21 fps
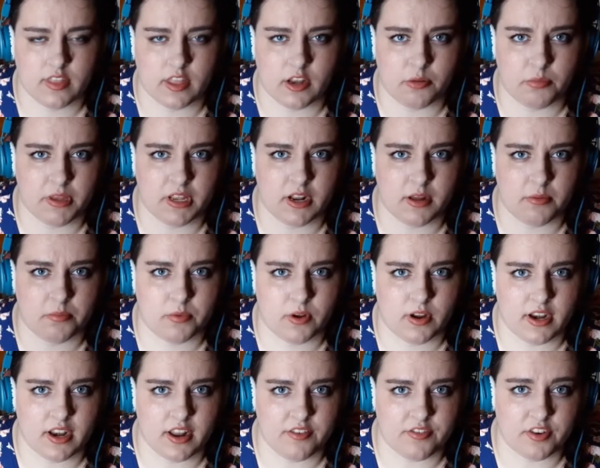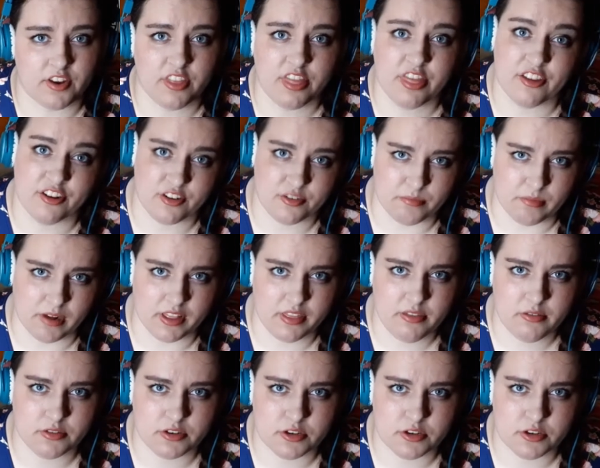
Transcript: that'll be an upgrade every 3rd month,